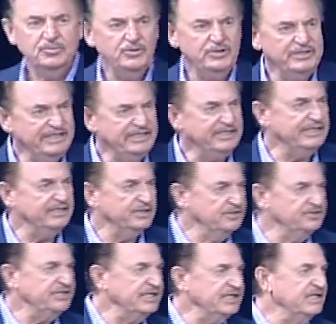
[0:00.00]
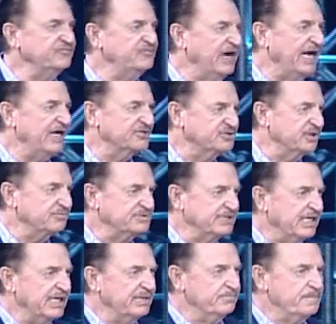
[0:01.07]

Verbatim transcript: We need to get undignified sometime.